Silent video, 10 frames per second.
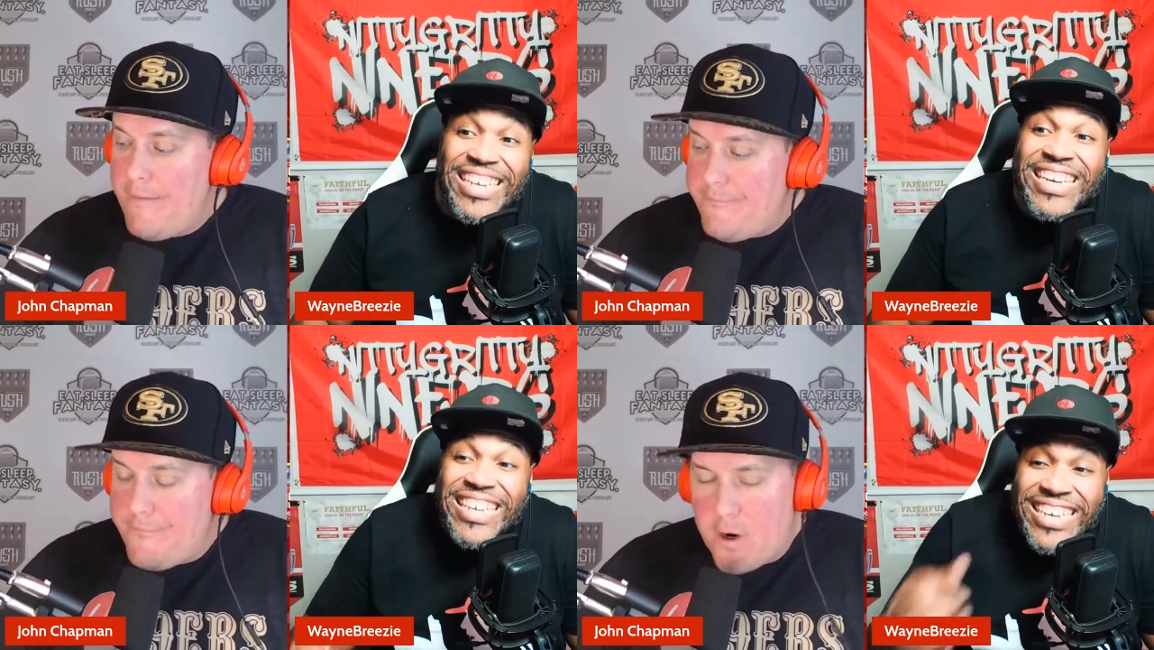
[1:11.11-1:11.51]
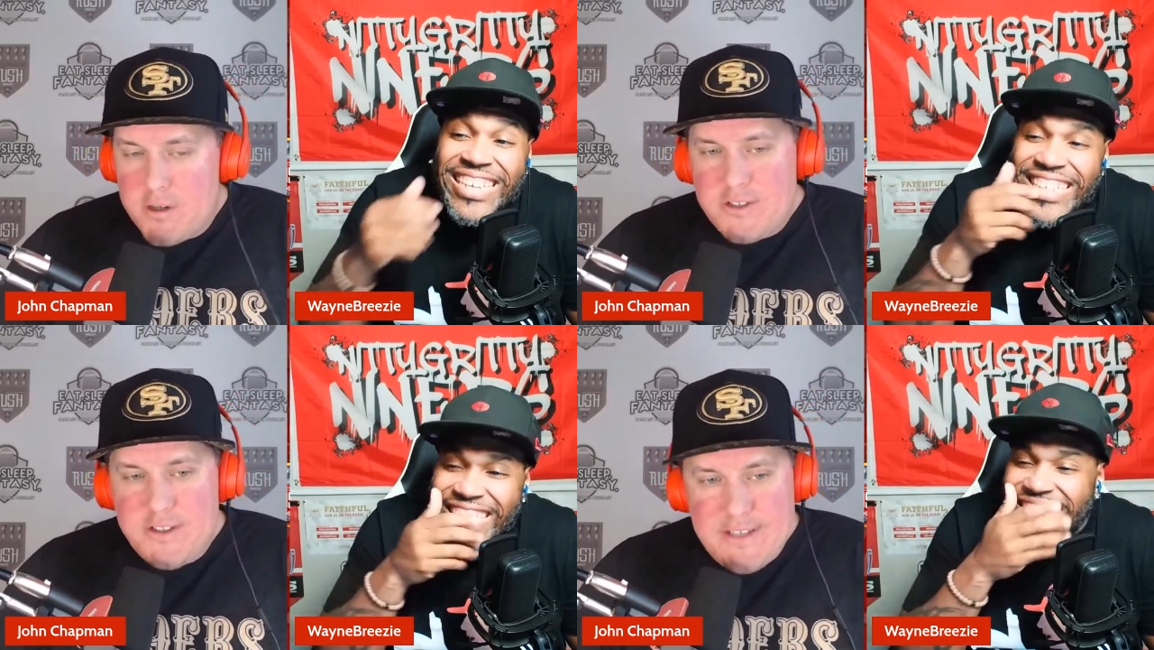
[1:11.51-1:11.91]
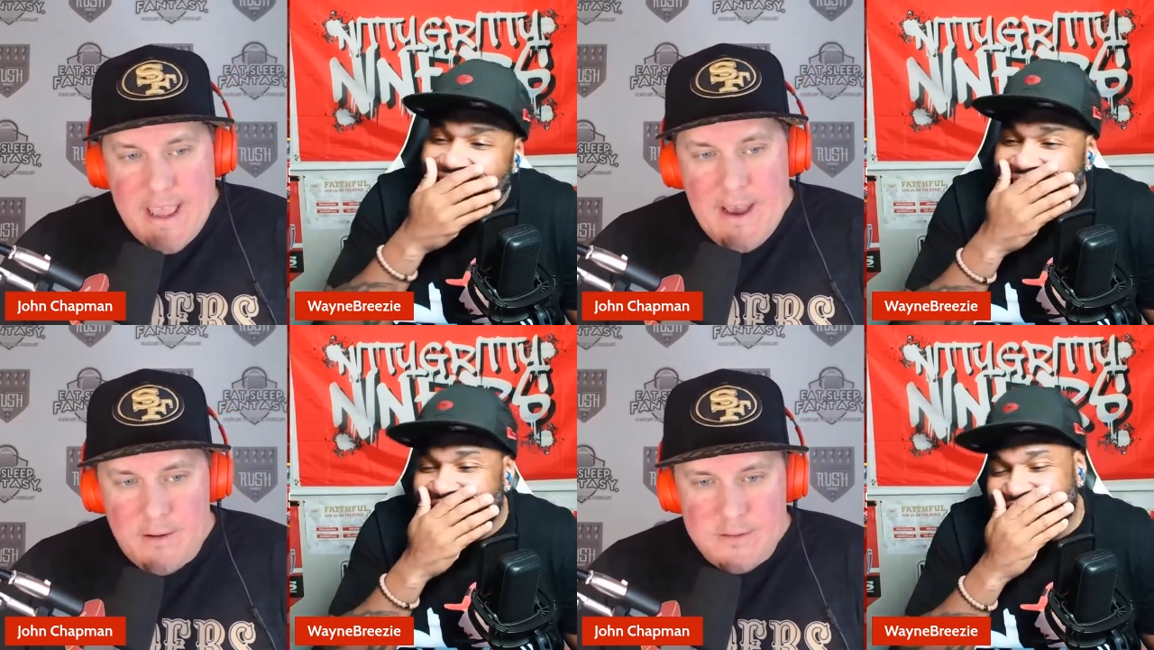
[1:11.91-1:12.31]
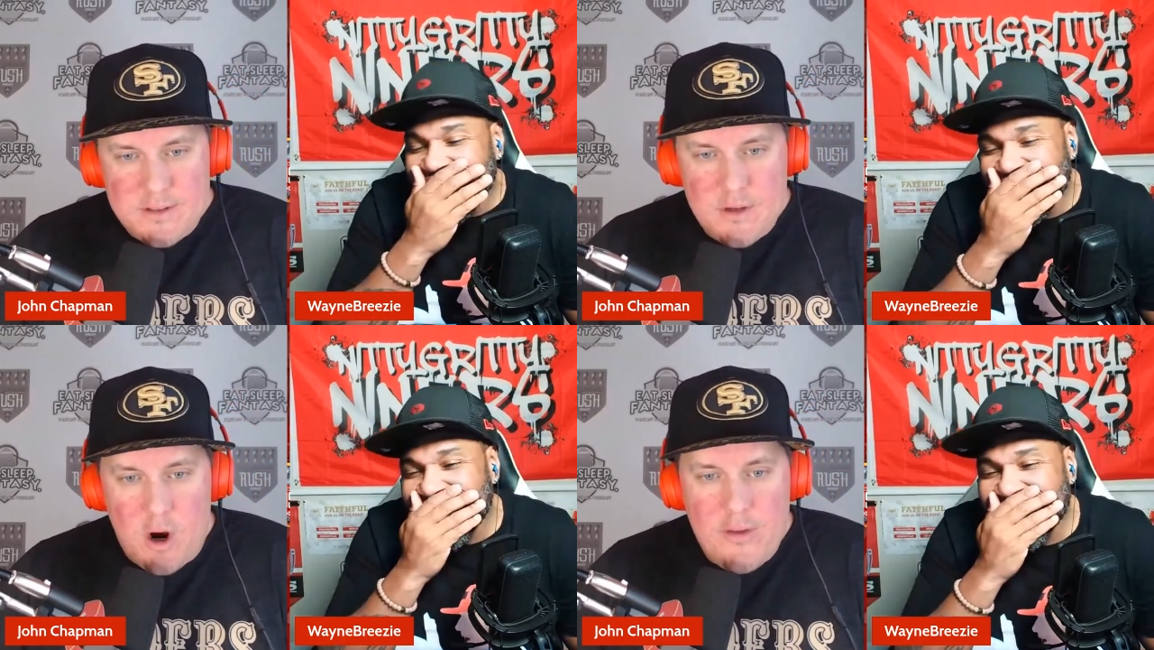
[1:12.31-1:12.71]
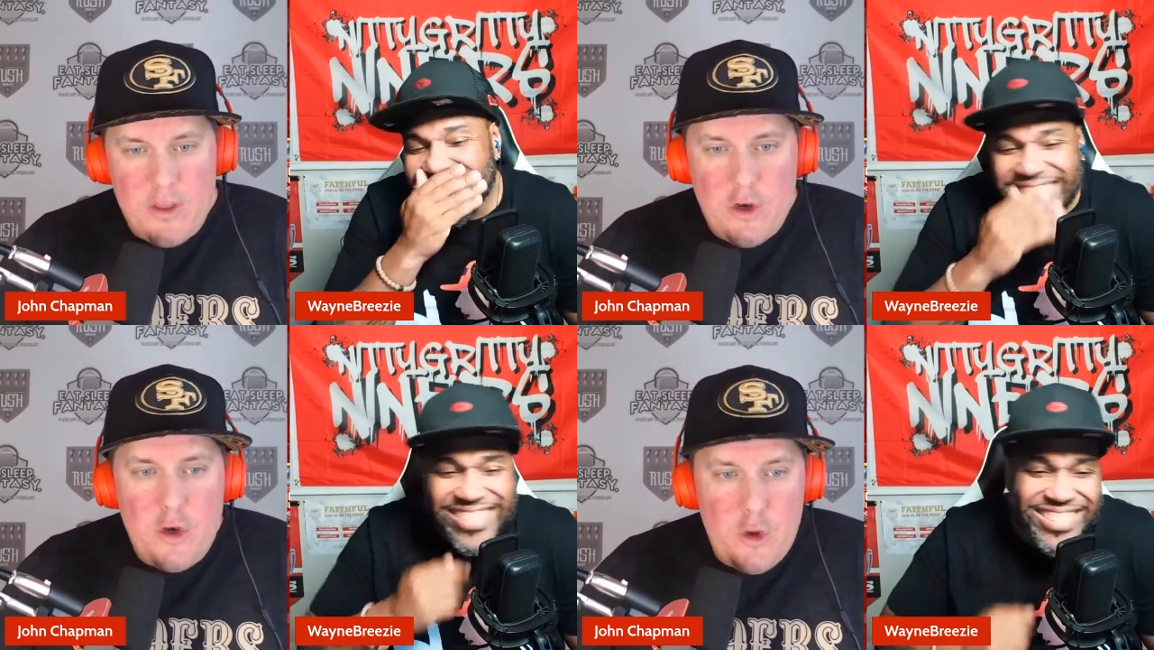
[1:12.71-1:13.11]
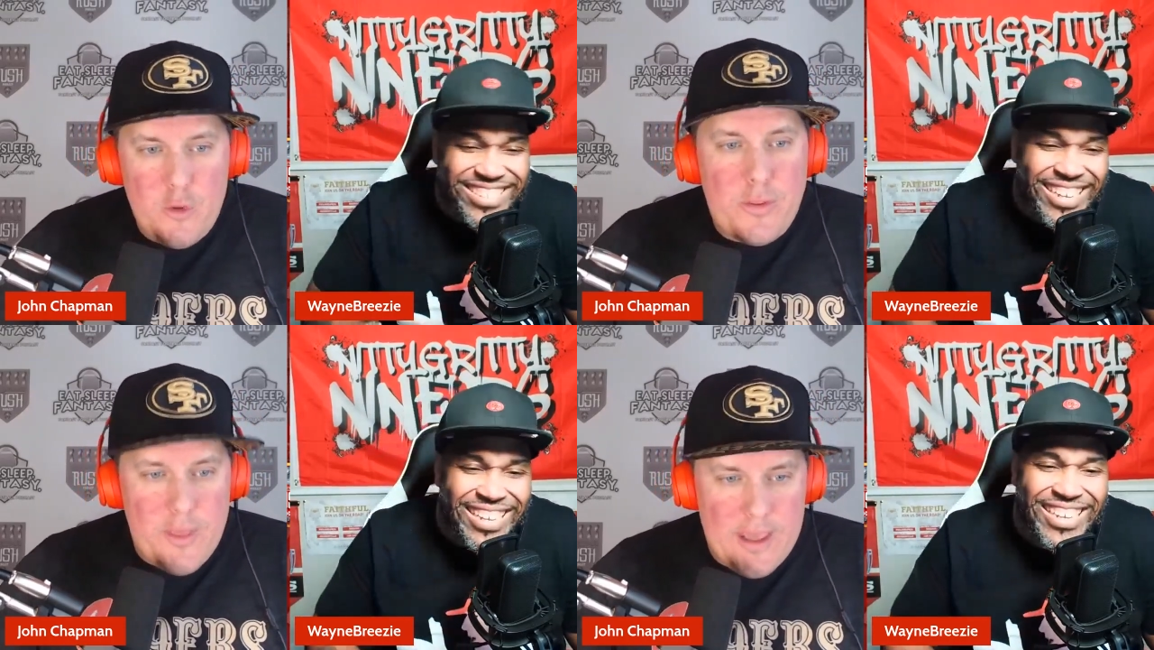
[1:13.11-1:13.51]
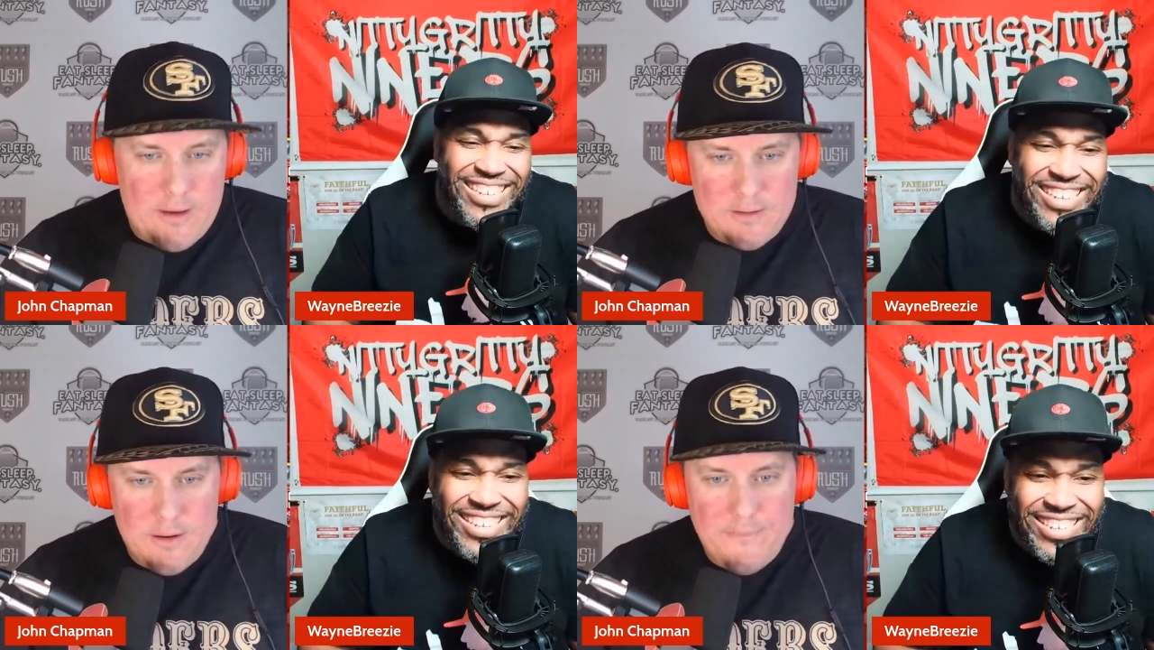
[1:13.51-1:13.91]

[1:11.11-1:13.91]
Speaker 1: First downs are the new thing.